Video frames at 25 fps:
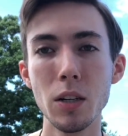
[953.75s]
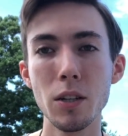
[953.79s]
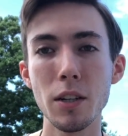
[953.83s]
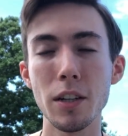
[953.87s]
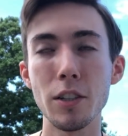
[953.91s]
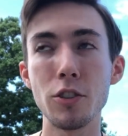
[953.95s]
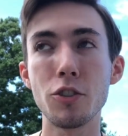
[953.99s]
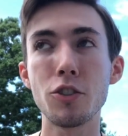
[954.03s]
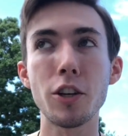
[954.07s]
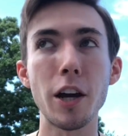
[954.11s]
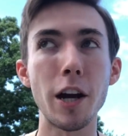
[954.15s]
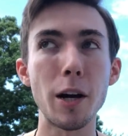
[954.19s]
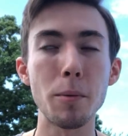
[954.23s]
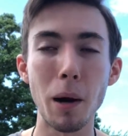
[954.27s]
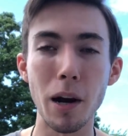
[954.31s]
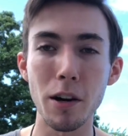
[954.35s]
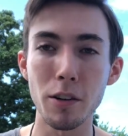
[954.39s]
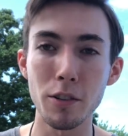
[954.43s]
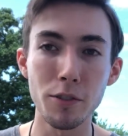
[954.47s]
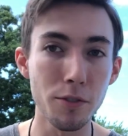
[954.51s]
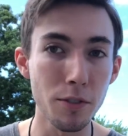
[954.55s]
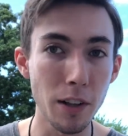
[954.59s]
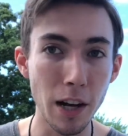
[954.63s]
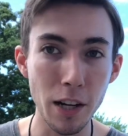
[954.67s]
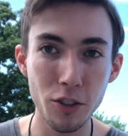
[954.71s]
and share my
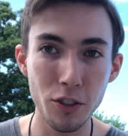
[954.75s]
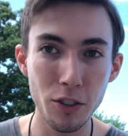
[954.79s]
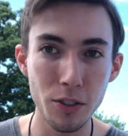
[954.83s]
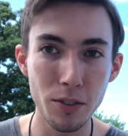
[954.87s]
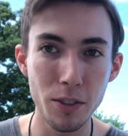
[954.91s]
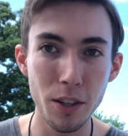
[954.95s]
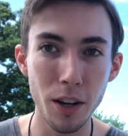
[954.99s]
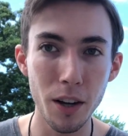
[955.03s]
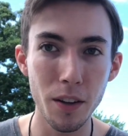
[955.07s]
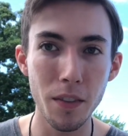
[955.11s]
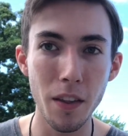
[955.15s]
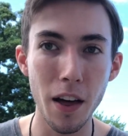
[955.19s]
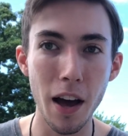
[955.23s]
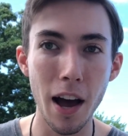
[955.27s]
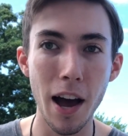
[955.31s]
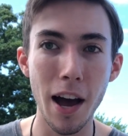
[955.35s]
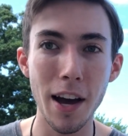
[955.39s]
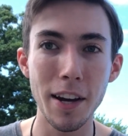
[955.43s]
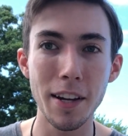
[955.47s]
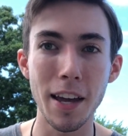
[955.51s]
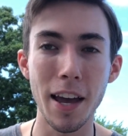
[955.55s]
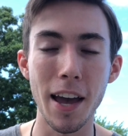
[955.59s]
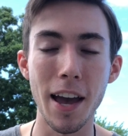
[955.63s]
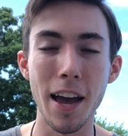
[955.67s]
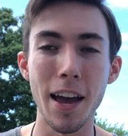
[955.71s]
reflections on
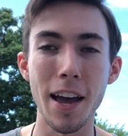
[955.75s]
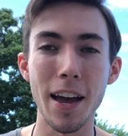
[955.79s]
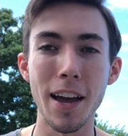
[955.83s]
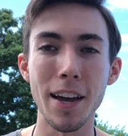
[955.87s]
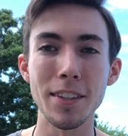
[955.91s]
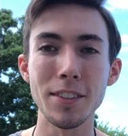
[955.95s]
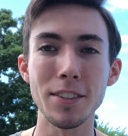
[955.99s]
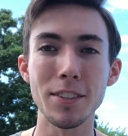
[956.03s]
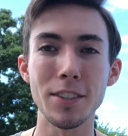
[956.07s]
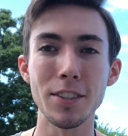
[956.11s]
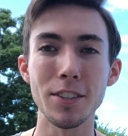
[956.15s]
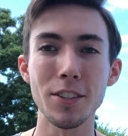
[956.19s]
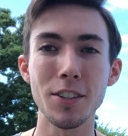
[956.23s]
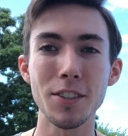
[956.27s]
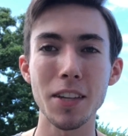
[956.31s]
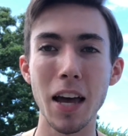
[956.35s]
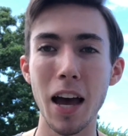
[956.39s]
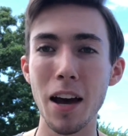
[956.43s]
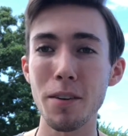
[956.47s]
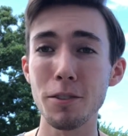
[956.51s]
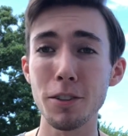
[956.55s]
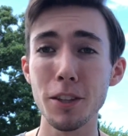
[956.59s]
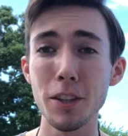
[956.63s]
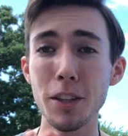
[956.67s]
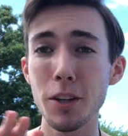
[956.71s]
that and to just
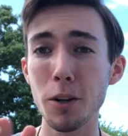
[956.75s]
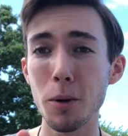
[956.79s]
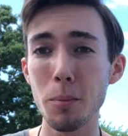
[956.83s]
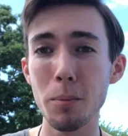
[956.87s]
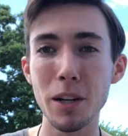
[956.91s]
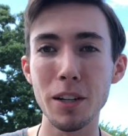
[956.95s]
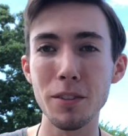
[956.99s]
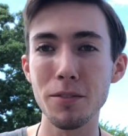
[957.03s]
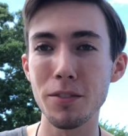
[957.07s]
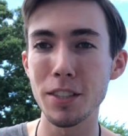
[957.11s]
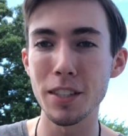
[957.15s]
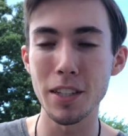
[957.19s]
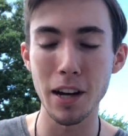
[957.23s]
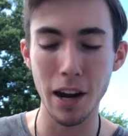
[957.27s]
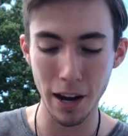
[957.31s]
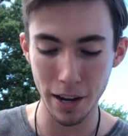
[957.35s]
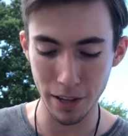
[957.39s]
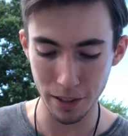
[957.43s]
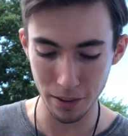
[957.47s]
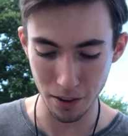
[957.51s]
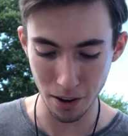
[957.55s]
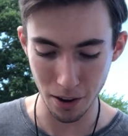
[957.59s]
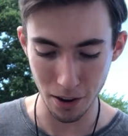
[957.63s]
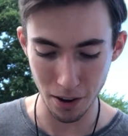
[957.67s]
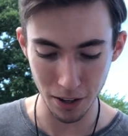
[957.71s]
have a little bit of a
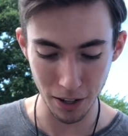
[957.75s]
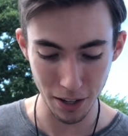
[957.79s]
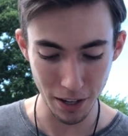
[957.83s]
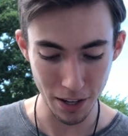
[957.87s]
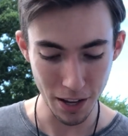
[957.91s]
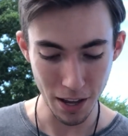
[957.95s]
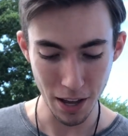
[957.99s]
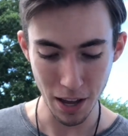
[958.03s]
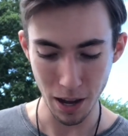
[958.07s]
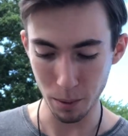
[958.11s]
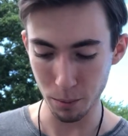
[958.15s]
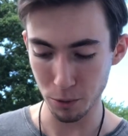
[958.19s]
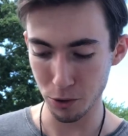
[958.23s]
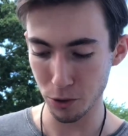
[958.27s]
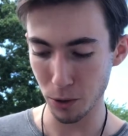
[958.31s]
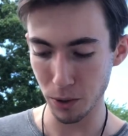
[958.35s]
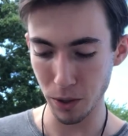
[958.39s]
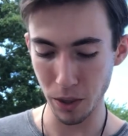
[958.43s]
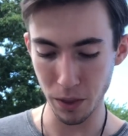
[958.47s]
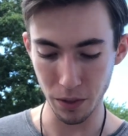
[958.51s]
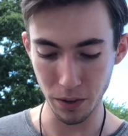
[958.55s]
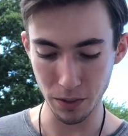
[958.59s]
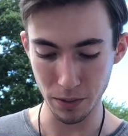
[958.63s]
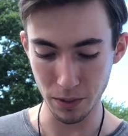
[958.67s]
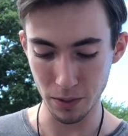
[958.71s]
dialogue. I'm sure
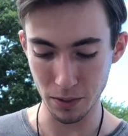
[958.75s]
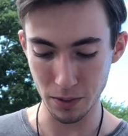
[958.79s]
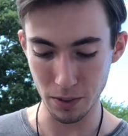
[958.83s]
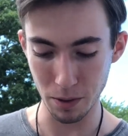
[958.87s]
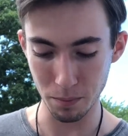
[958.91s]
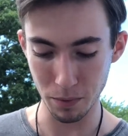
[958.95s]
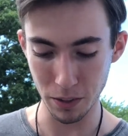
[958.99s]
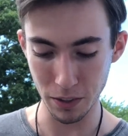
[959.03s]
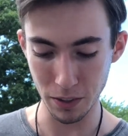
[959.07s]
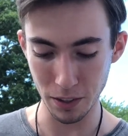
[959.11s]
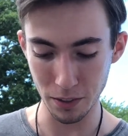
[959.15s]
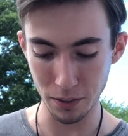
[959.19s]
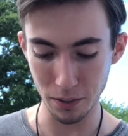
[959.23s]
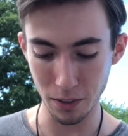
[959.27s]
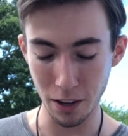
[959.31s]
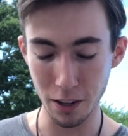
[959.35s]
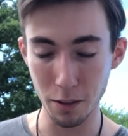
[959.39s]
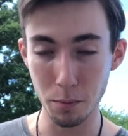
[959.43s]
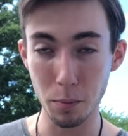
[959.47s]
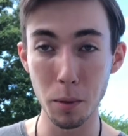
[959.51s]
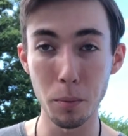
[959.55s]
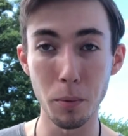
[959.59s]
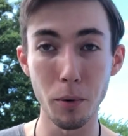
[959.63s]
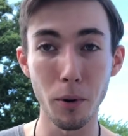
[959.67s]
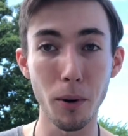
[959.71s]
that this is something that a lot
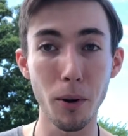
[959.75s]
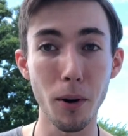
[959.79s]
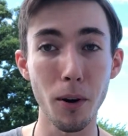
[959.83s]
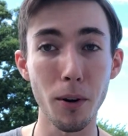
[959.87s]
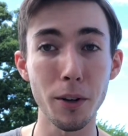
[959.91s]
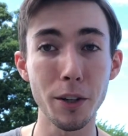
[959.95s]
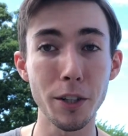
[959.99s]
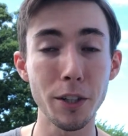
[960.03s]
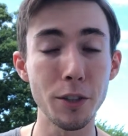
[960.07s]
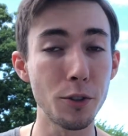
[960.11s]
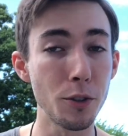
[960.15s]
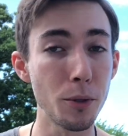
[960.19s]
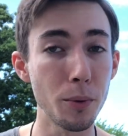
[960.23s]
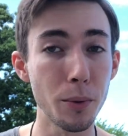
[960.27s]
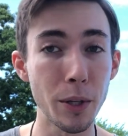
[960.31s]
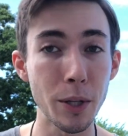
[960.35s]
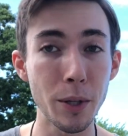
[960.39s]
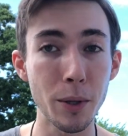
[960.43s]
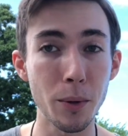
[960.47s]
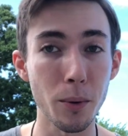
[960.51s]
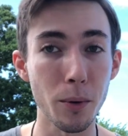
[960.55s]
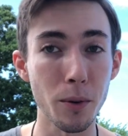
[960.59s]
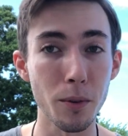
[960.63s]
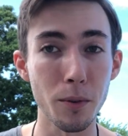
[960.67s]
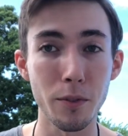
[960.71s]
of people are already
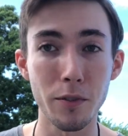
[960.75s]
doing or